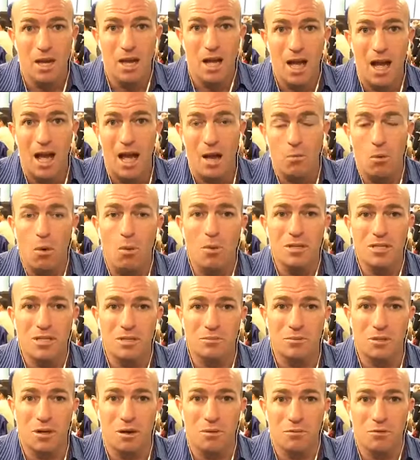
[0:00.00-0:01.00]
and what we
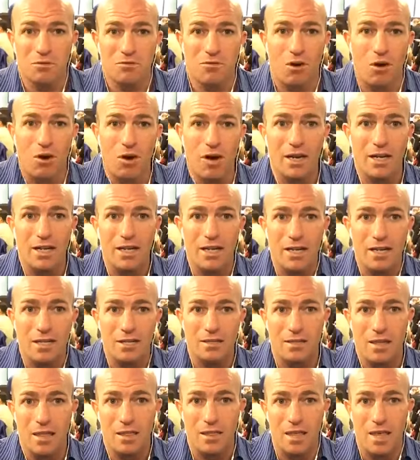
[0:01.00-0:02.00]
sometimes find
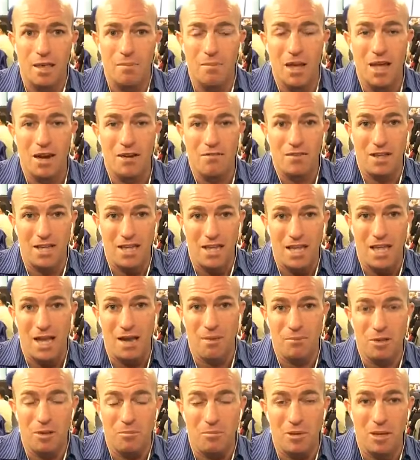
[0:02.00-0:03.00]
is that the amount of
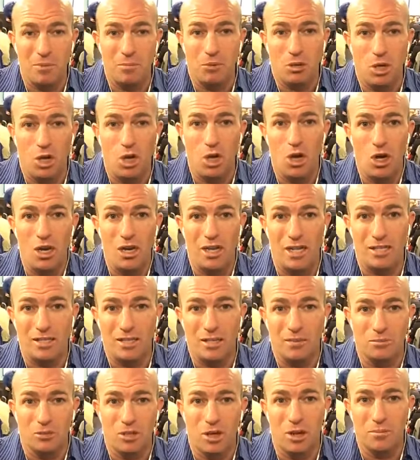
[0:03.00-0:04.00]
income that people are earning
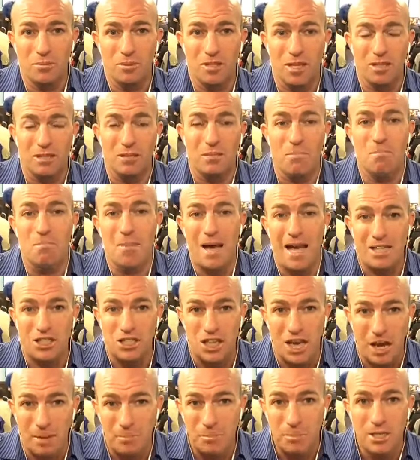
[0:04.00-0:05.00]
sometimes doesn't
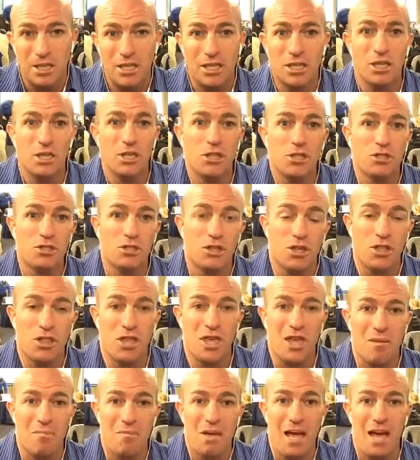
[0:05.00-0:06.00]
match up to
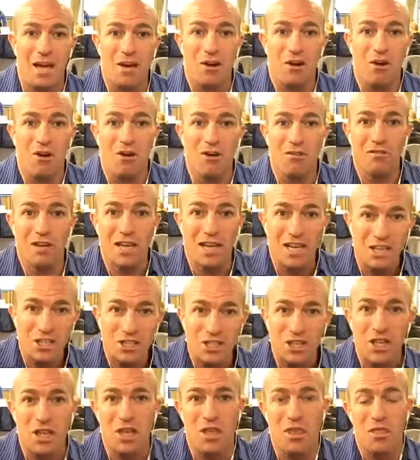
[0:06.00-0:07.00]
the amount of
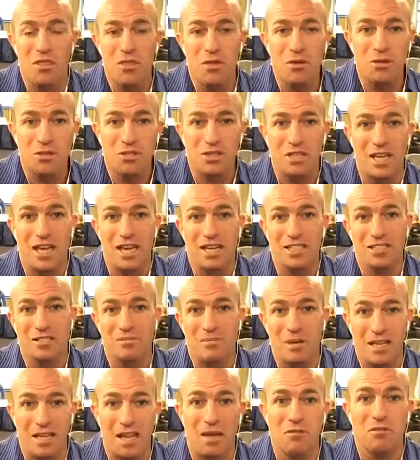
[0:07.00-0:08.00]
energy,
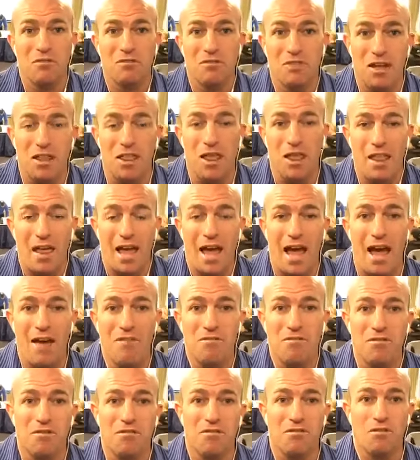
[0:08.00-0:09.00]
enthusiasm, and love affair that they
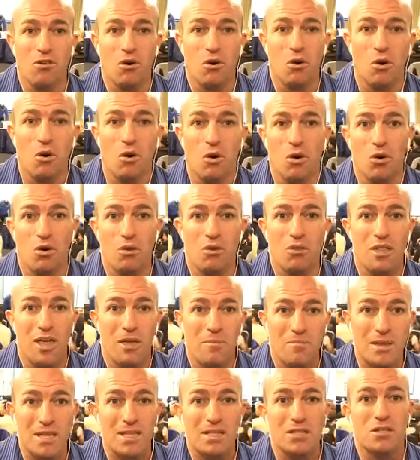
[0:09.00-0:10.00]
have for
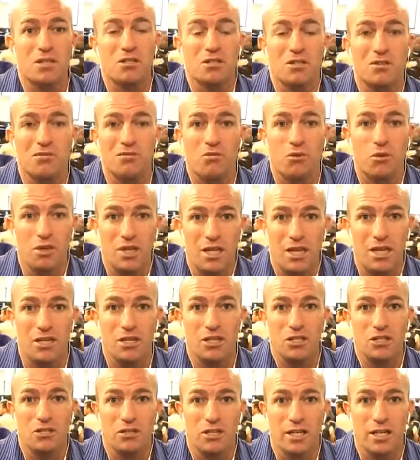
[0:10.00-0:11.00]
their business or for the
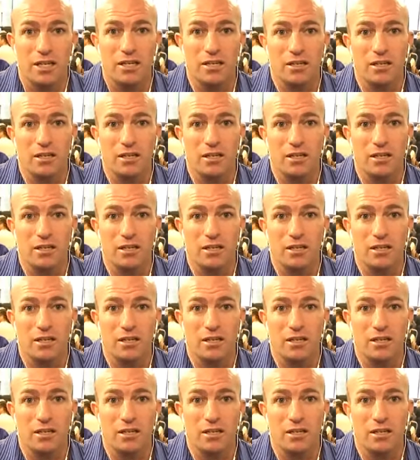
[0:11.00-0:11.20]
industry.